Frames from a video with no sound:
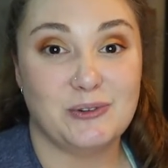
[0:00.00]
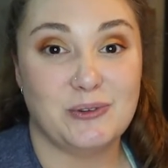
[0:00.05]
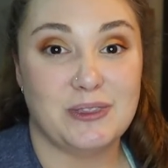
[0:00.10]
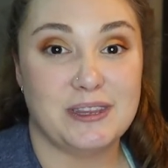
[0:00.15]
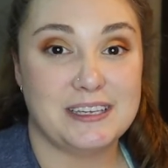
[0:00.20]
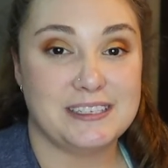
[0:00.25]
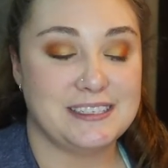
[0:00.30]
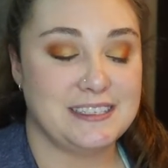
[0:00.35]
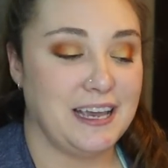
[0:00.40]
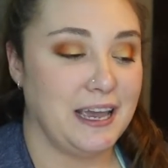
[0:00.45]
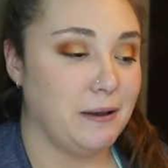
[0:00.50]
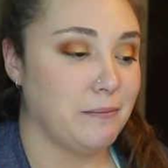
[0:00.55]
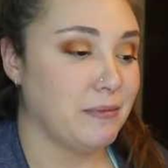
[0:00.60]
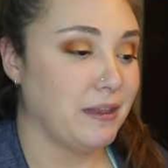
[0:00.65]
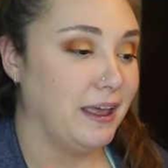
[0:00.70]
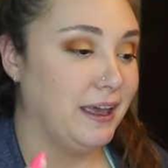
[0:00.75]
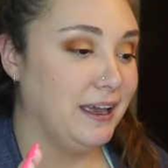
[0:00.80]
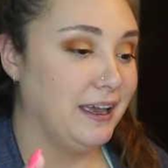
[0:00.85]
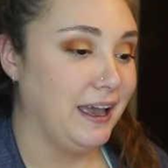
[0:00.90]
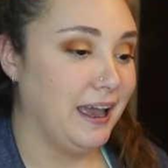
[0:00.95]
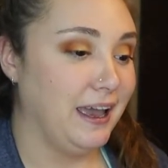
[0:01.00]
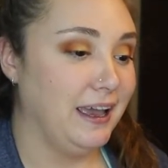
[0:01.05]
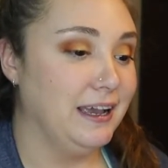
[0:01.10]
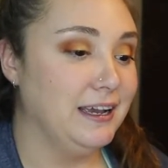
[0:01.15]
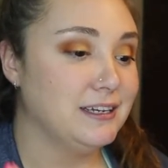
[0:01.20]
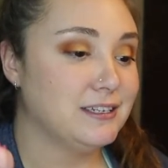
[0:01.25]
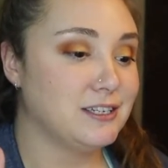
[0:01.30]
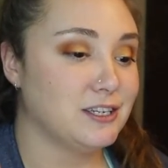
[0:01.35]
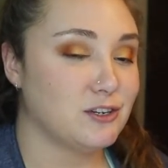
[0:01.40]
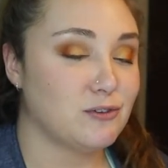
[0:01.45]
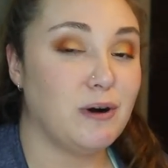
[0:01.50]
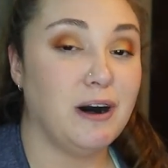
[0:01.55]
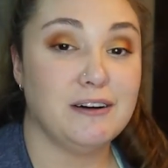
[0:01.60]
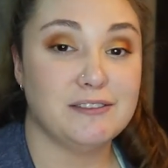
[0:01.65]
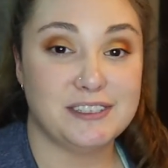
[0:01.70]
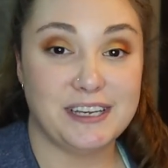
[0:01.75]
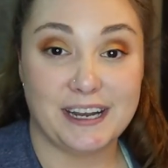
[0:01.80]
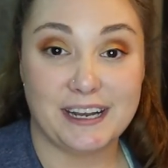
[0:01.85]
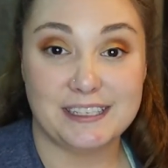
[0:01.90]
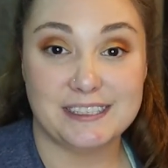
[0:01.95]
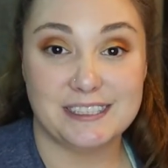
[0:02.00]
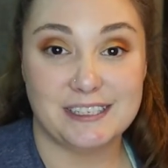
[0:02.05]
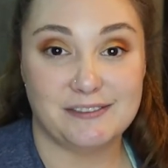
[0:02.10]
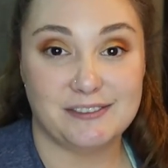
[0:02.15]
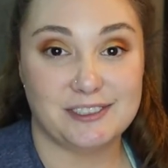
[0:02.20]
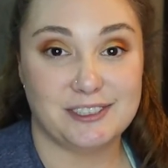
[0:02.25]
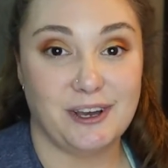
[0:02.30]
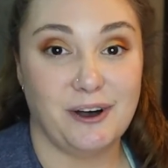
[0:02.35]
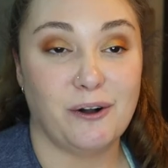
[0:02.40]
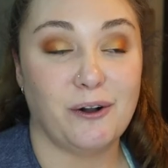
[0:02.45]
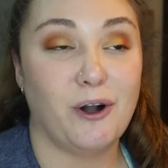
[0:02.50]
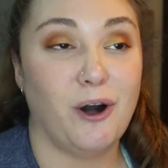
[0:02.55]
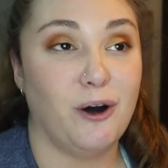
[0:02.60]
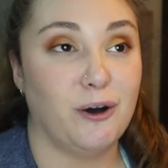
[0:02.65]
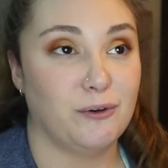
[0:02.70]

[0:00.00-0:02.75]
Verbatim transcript: to the same like 8 to 12 seconds of a song